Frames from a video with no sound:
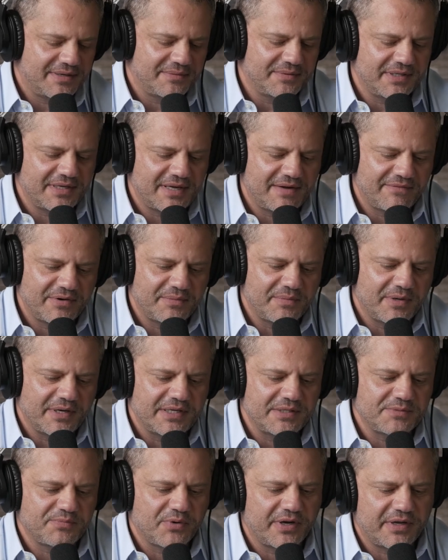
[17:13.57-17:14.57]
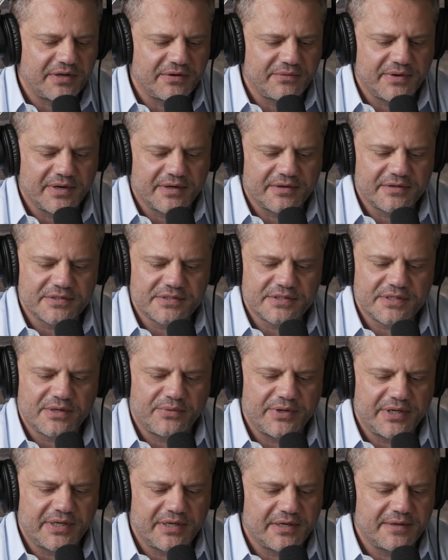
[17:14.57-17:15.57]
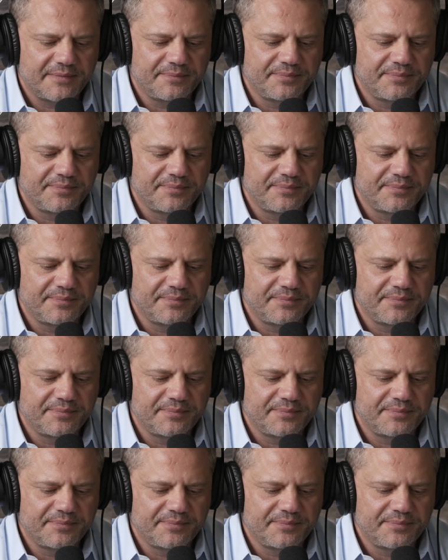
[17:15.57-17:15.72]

Yeah. Everybody's breaking records, so we get